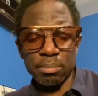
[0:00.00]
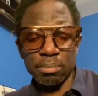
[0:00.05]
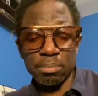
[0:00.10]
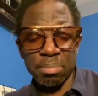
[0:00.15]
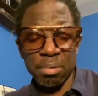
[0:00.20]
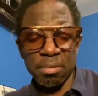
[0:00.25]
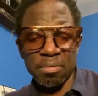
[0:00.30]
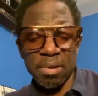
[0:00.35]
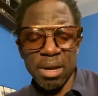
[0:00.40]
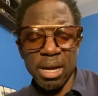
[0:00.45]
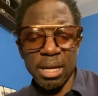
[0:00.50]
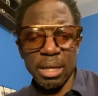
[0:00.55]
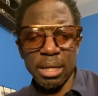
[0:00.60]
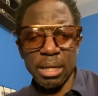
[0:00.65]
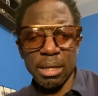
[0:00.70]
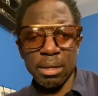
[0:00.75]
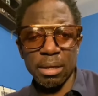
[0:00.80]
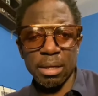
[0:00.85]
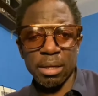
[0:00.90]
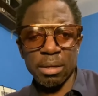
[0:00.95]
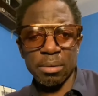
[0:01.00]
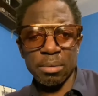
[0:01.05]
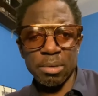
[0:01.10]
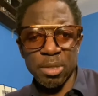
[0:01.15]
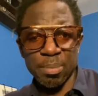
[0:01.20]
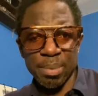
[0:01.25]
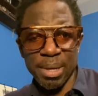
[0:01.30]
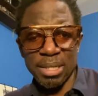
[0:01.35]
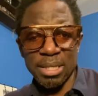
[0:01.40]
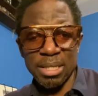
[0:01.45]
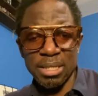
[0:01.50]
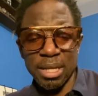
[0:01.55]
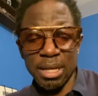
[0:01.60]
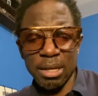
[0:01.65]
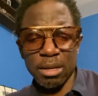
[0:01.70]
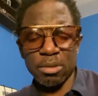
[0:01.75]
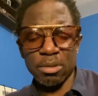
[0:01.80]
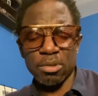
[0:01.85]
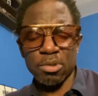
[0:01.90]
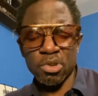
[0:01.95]
providing spaces
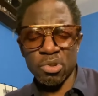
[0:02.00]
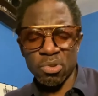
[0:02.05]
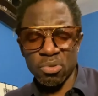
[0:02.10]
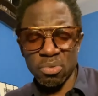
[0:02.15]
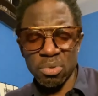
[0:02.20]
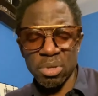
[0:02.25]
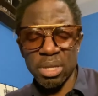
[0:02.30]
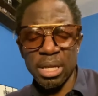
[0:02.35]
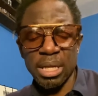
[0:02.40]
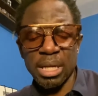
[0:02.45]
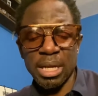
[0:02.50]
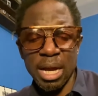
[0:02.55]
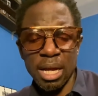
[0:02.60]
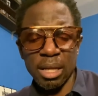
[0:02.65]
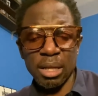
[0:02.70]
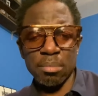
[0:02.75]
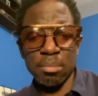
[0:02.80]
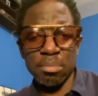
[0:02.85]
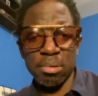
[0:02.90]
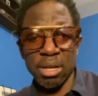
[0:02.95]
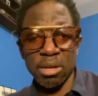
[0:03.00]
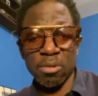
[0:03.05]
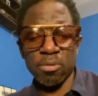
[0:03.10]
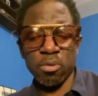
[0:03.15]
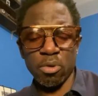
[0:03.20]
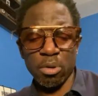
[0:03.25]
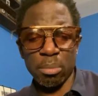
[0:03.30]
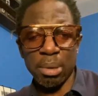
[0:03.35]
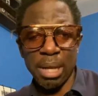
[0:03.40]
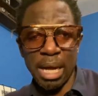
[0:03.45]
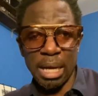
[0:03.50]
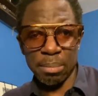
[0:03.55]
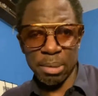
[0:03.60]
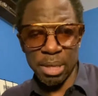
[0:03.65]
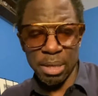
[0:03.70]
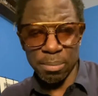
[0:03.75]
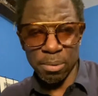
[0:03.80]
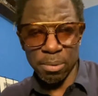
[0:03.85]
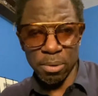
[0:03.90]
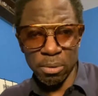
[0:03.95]
that are truly calibrated for Black
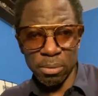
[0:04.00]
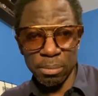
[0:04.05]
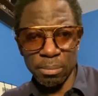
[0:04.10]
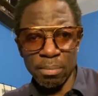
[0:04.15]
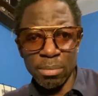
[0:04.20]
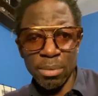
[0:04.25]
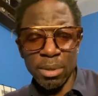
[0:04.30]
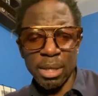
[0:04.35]
people